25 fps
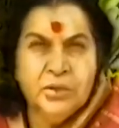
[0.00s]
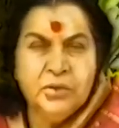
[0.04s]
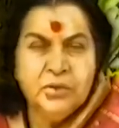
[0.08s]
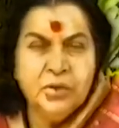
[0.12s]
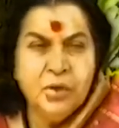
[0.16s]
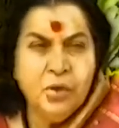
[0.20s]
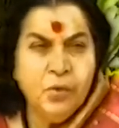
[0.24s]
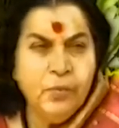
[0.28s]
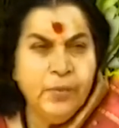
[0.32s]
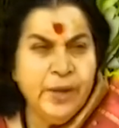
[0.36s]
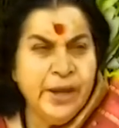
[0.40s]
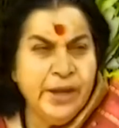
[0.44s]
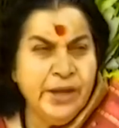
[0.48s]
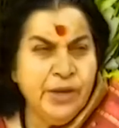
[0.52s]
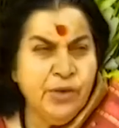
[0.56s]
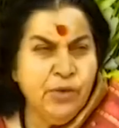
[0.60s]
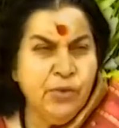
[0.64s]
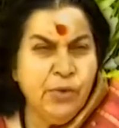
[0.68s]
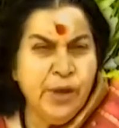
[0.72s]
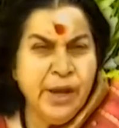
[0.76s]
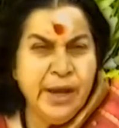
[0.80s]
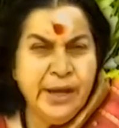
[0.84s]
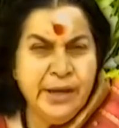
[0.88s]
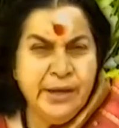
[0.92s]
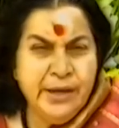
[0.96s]
So when you
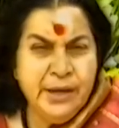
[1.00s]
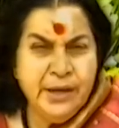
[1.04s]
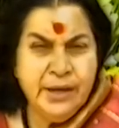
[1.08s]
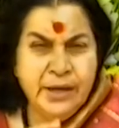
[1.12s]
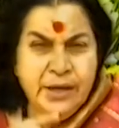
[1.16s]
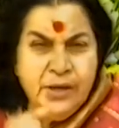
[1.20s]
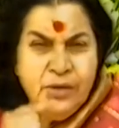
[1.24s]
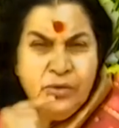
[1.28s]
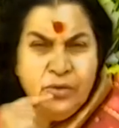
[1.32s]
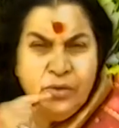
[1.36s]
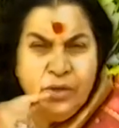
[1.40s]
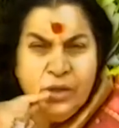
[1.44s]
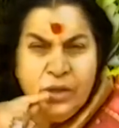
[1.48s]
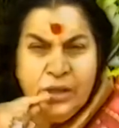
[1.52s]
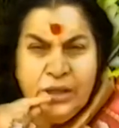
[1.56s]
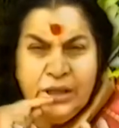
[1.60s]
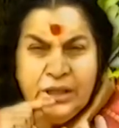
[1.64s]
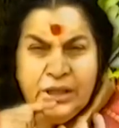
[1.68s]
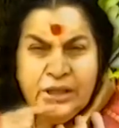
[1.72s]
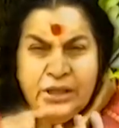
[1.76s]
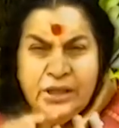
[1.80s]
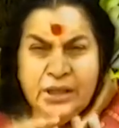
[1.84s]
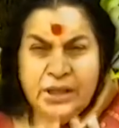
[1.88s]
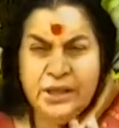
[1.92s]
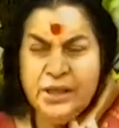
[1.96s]
enter into your
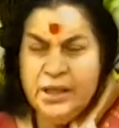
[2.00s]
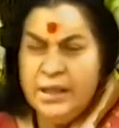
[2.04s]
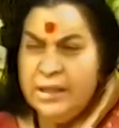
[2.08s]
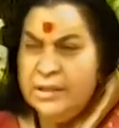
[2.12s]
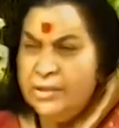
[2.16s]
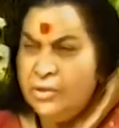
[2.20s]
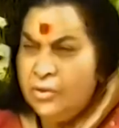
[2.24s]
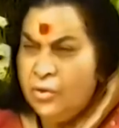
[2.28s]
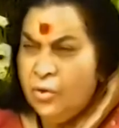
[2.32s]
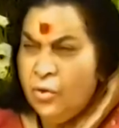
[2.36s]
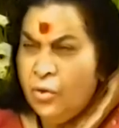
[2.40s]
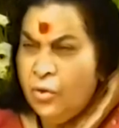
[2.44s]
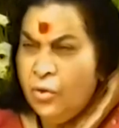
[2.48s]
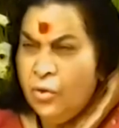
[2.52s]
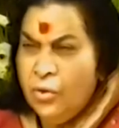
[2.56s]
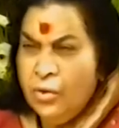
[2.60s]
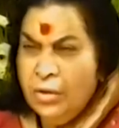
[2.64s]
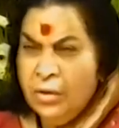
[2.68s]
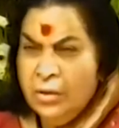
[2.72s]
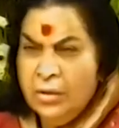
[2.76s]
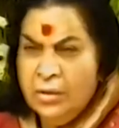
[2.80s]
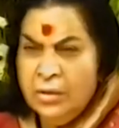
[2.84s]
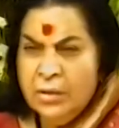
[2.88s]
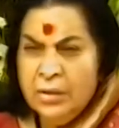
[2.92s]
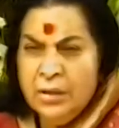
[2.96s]
ethereal zone,
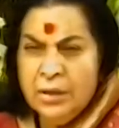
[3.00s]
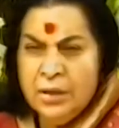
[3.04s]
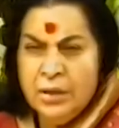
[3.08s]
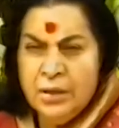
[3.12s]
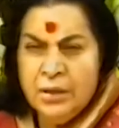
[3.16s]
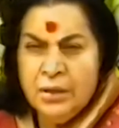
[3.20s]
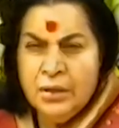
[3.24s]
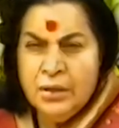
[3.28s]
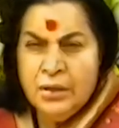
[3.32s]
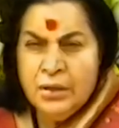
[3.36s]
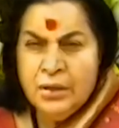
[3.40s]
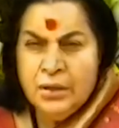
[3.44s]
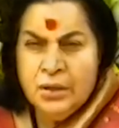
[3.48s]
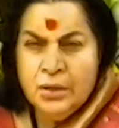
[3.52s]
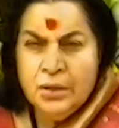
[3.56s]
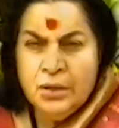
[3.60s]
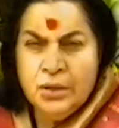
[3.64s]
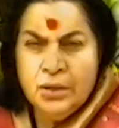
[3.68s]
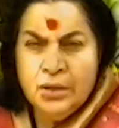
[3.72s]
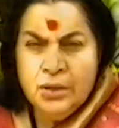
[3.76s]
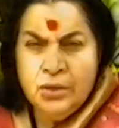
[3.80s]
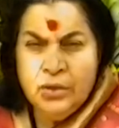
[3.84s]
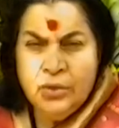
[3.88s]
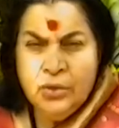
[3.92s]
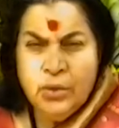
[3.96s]

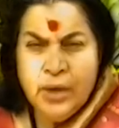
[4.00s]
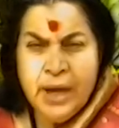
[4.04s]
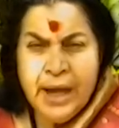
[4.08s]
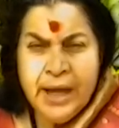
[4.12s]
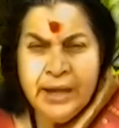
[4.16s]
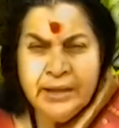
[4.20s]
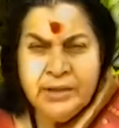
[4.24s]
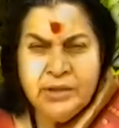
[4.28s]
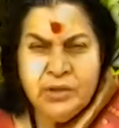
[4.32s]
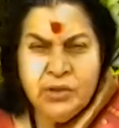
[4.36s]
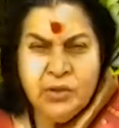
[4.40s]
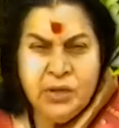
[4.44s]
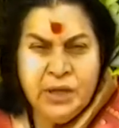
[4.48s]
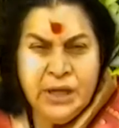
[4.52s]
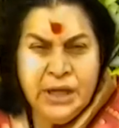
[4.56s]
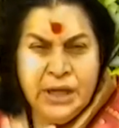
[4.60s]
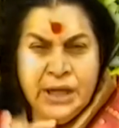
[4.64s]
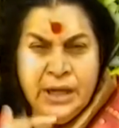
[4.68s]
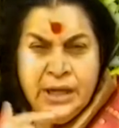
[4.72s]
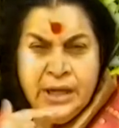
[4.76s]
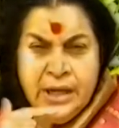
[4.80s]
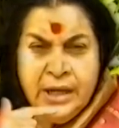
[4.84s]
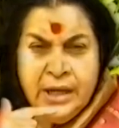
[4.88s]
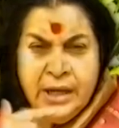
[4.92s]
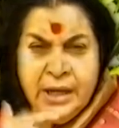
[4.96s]
you
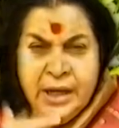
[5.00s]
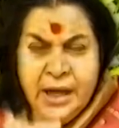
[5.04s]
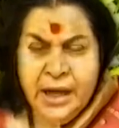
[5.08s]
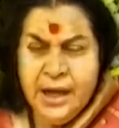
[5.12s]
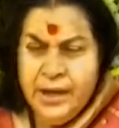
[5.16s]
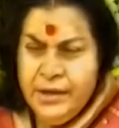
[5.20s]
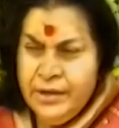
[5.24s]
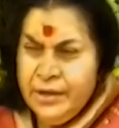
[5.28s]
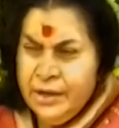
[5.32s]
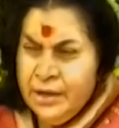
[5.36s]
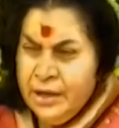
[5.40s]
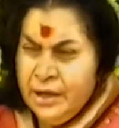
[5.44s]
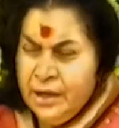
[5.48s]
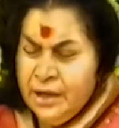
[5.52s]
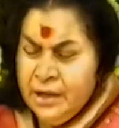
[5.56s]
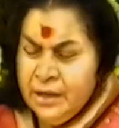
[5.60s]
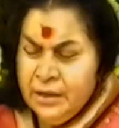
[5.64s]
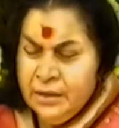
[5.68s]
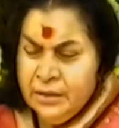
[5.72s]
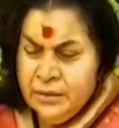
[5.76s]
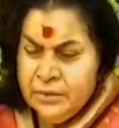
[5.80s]
actually enter